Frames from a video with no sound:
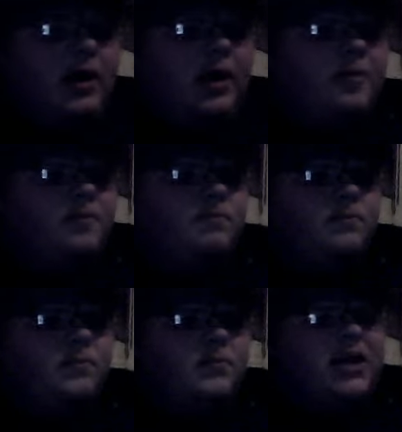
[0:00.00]

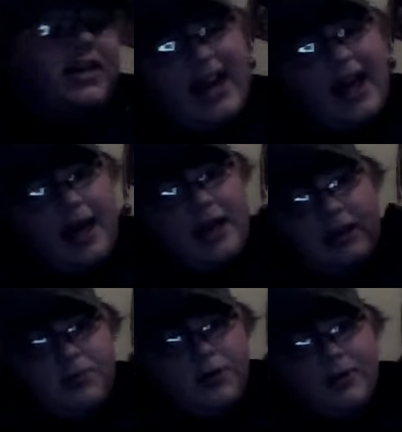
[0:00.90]
I
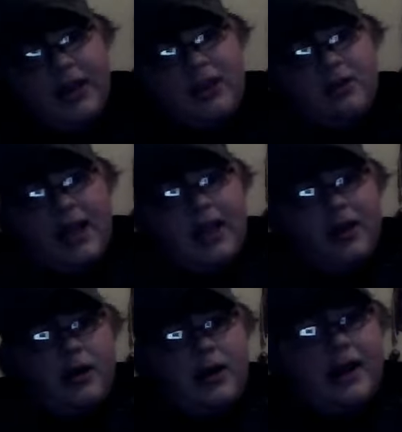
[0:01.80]
did put a regular
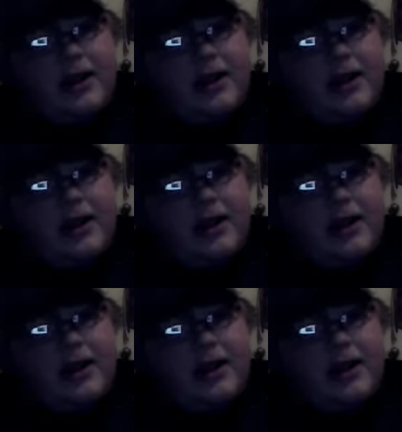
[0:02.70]
tank on it.